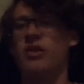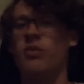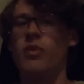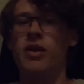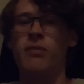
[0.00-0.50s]

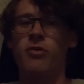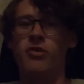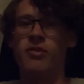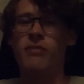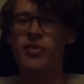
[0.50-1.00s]
what you're
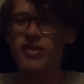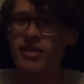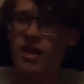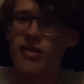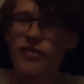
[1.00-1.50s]
most
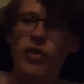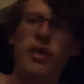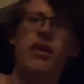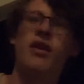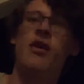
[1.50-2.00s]
excited for
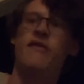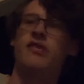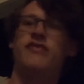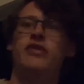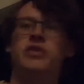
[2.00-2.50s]
the
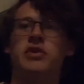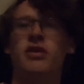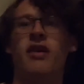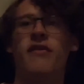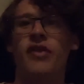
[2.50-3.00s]

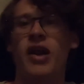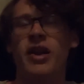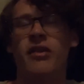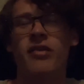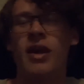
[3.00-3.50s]
future of Variety
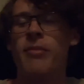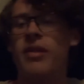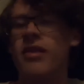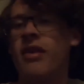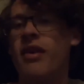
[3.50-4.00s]

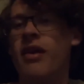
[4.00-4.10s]
Entertainment.